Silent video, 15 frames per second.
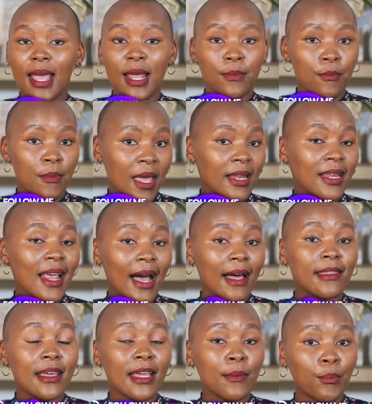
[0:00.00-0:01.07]
and many
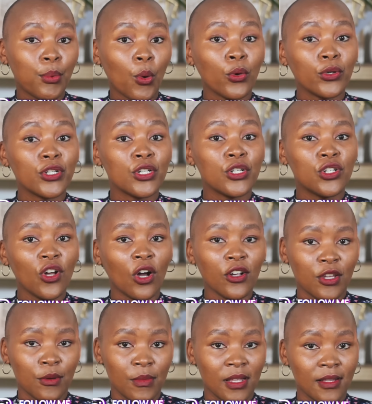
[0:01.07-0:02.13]
other important
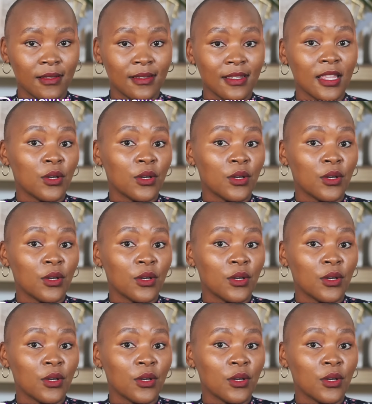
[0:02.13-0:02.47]
documents,